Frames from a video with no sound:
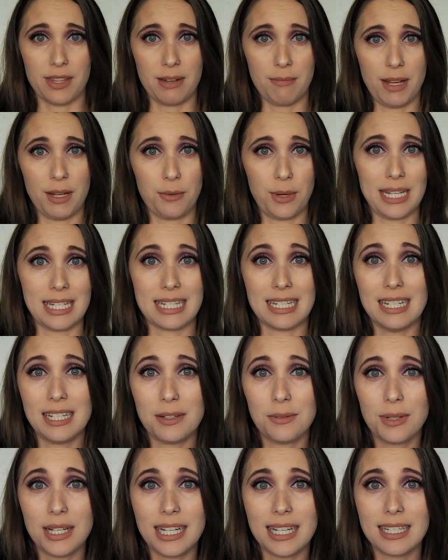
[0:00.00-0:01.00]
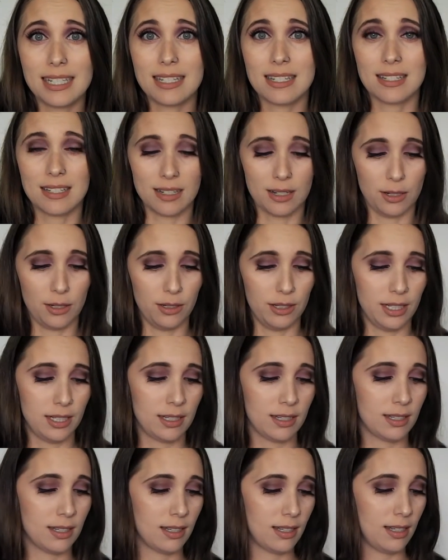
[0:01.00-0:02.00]
than my waist anyways, so
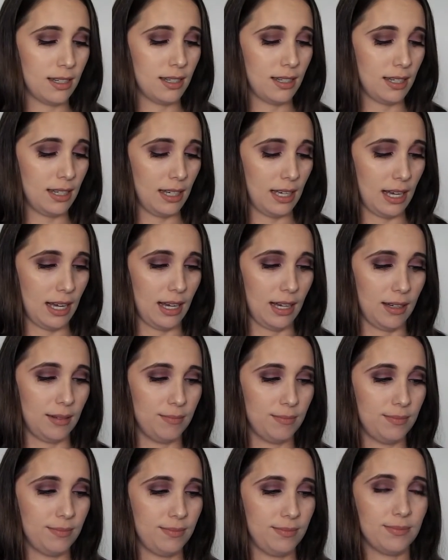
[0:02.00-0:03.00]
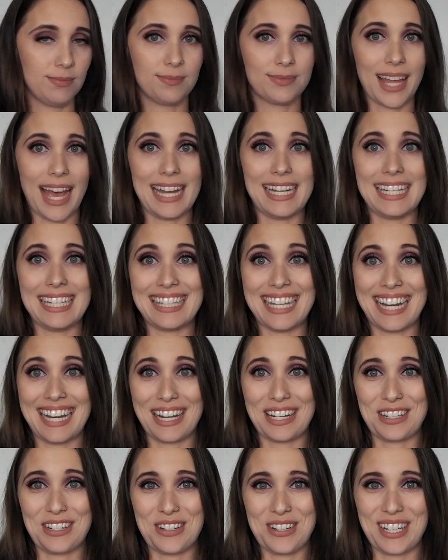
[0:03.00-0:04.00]
um, I need that
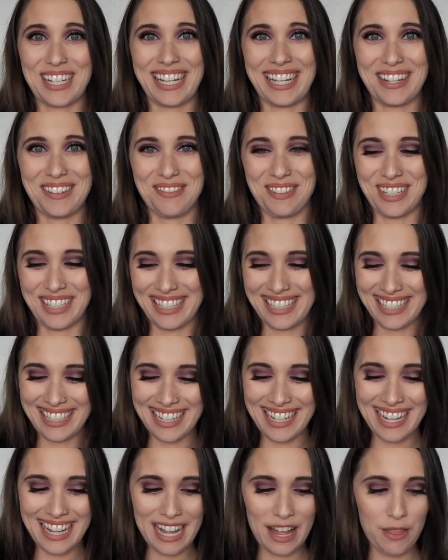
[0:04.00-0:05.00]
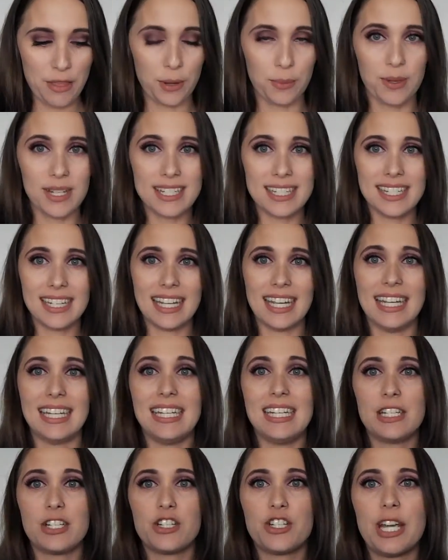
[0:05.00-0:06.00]
extra give. There wasn't
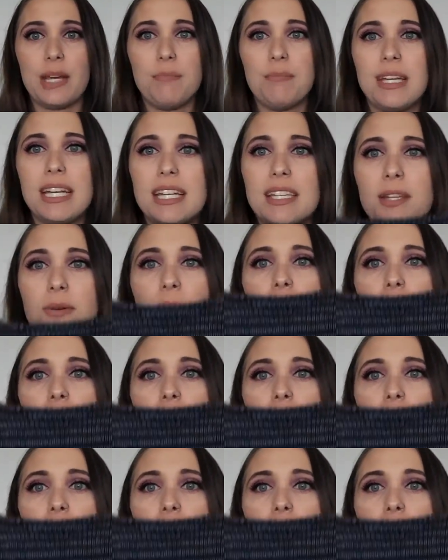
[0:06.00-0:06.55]
any shaping in the